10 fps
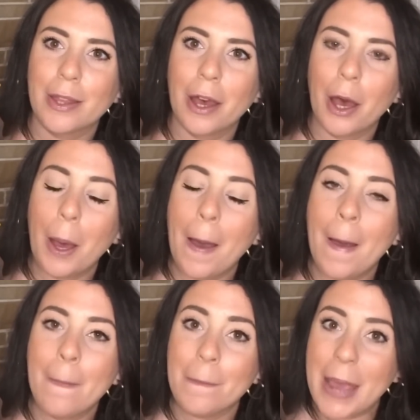the
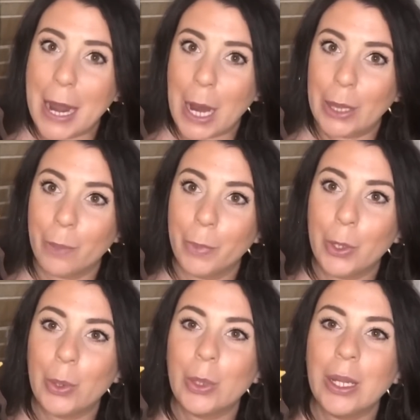man on the
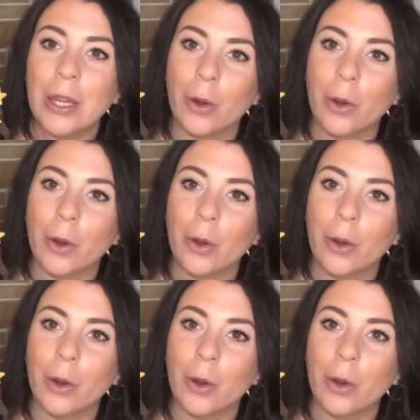moon,